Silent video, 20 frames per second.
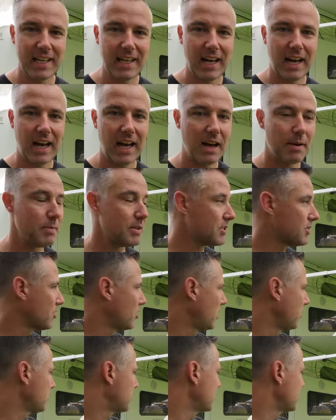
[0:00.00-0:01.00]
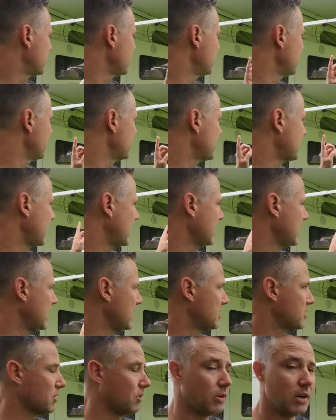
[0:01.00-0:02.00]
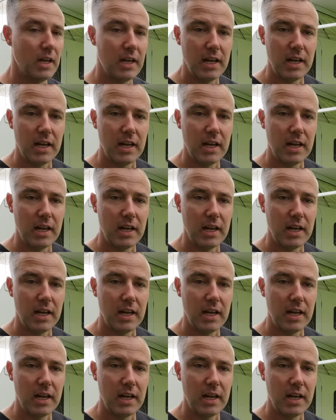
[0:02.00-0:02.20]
Um, it's time to do, start the install.